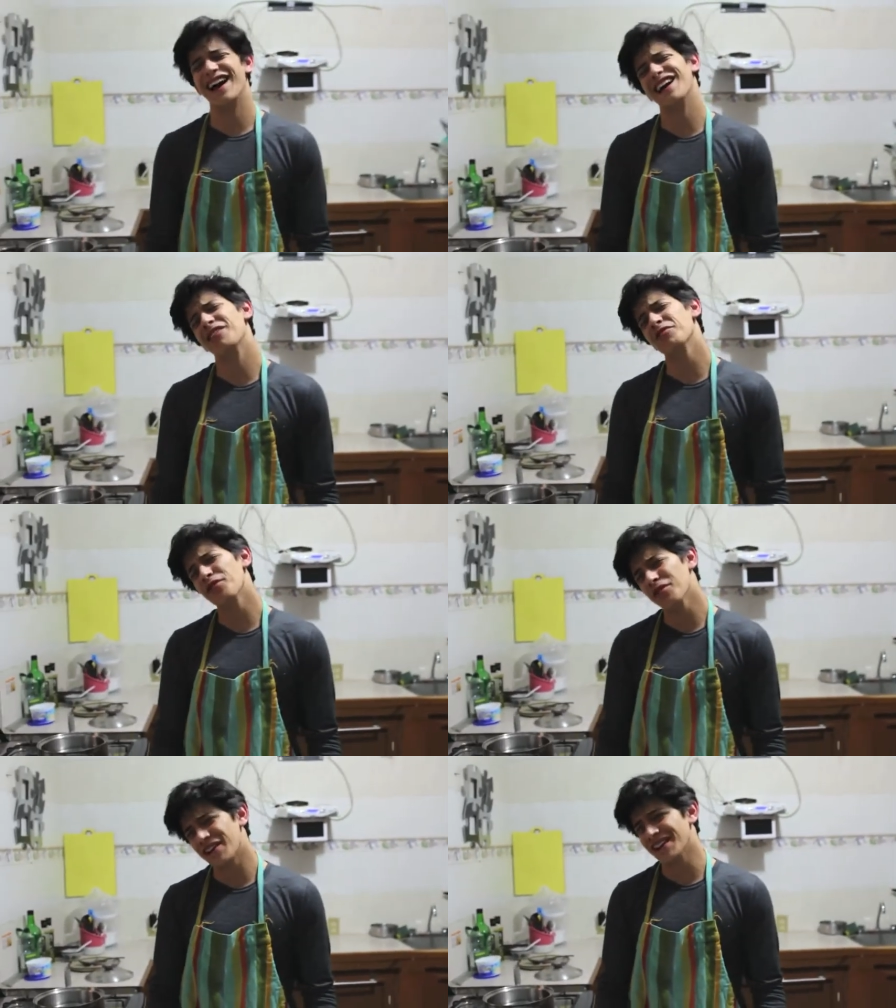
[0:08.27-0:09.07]

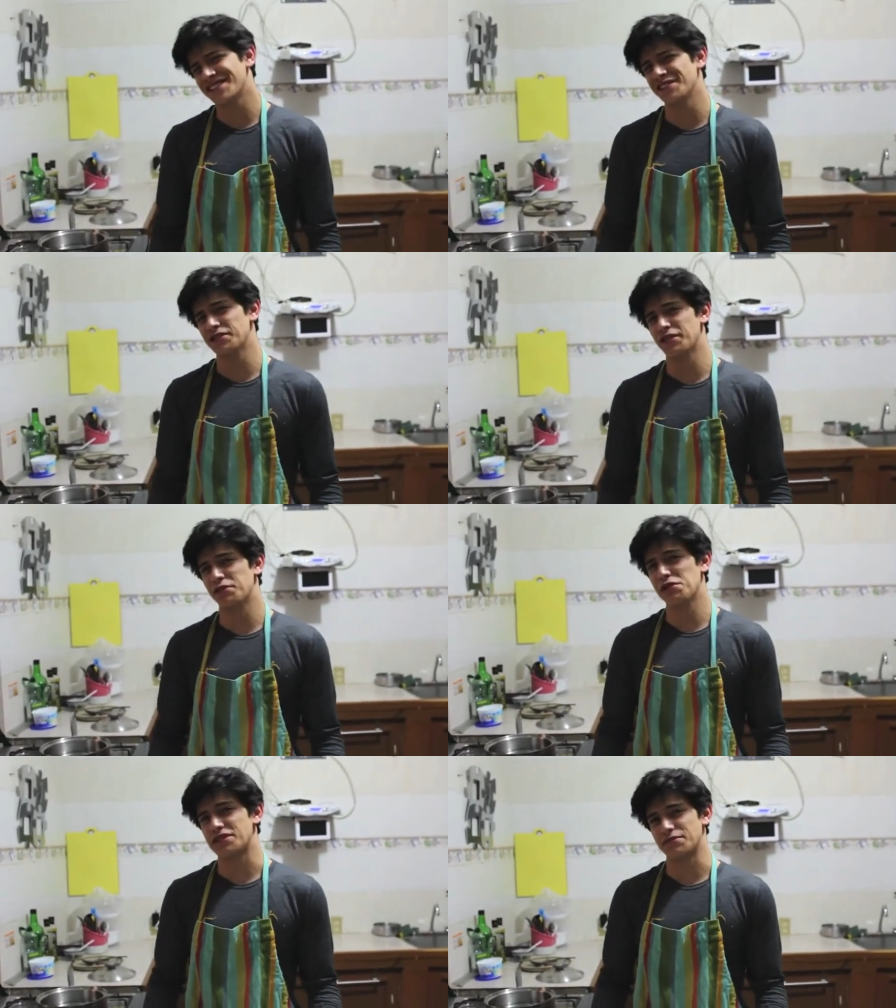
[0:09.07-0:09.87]
Although I cannot tell you the
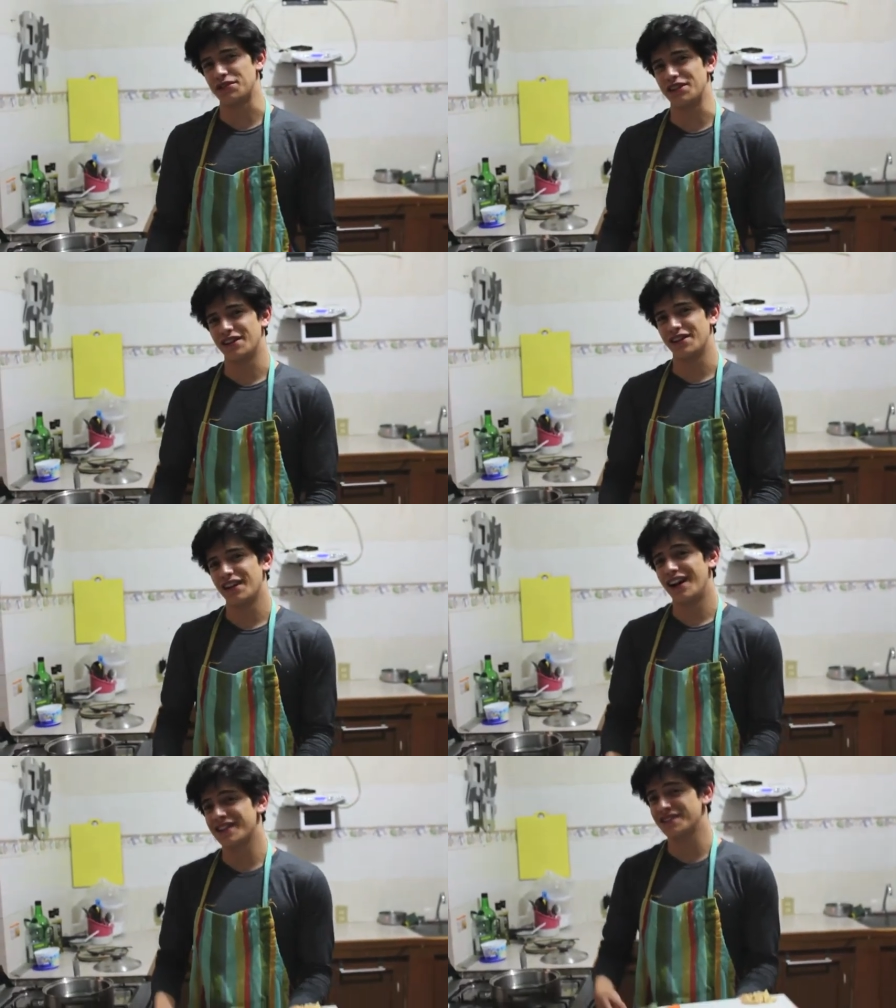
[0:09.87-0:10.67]
recipe,
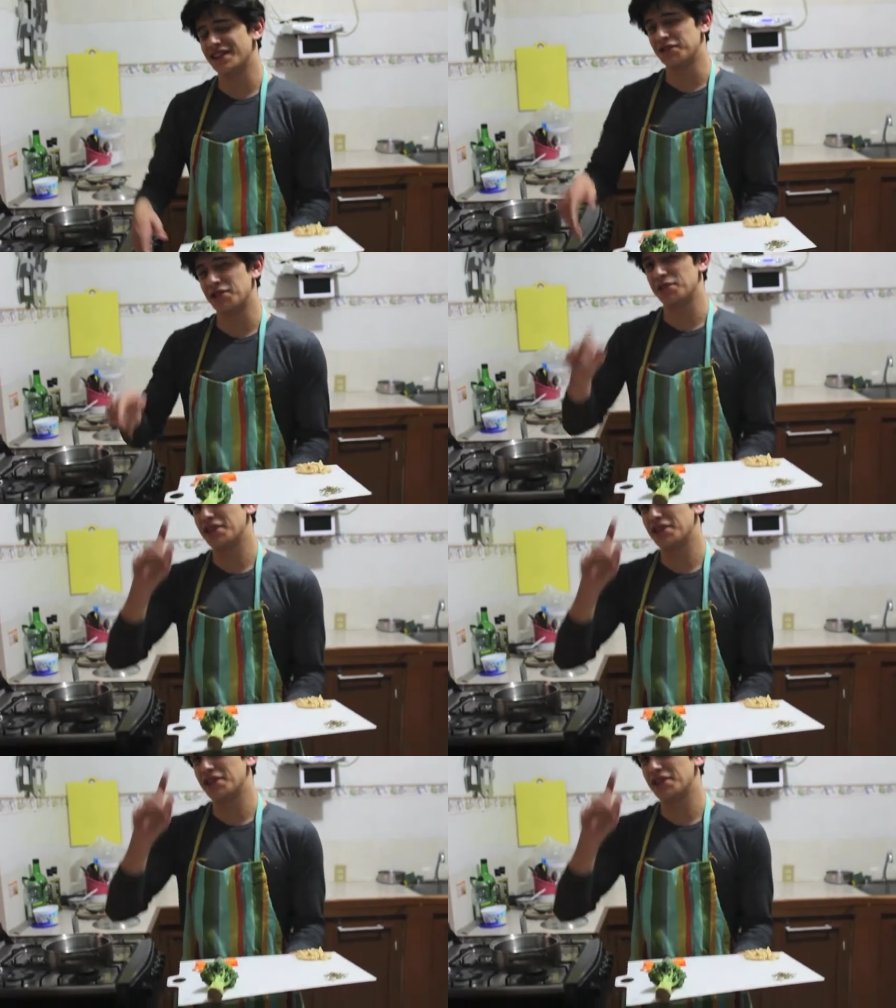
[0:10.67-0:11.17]
I can tell you